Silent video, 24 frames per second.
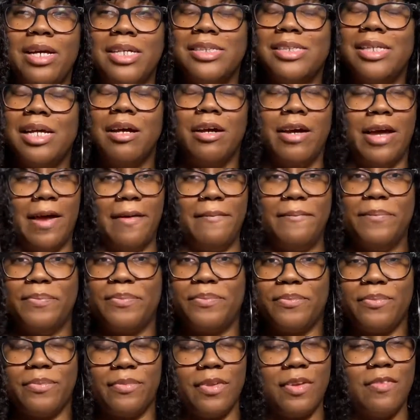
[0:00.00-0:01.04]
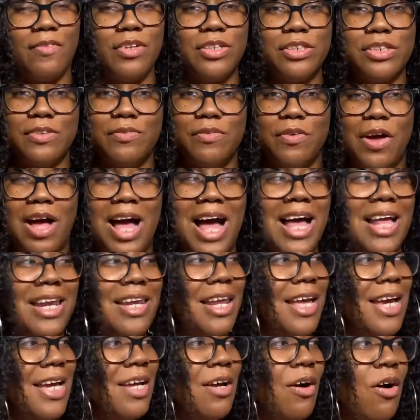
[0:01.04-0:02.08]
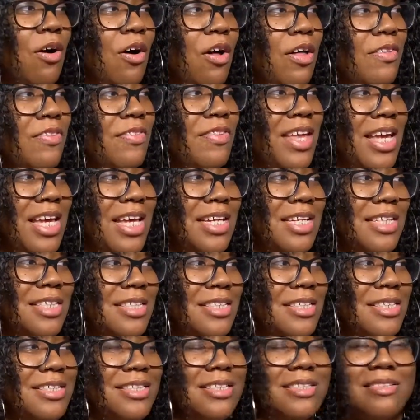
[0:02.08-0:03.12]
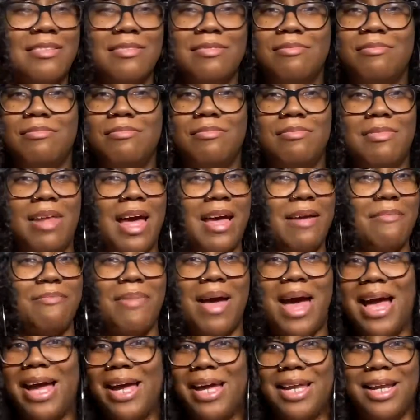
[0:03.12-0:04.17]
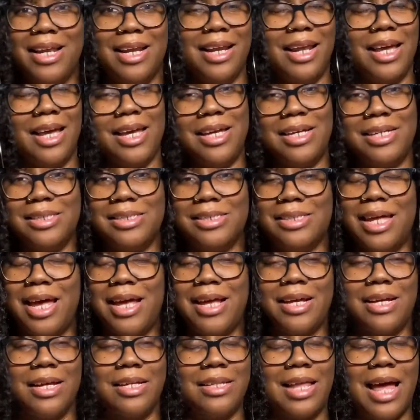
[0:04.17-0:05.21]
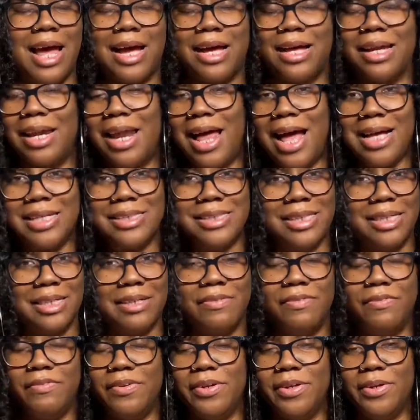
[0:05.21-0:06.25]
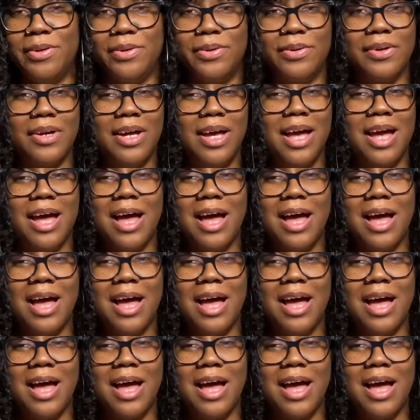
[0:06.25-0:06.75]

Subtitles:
okay, first of all, I like all things like back in the days, like that classic feel.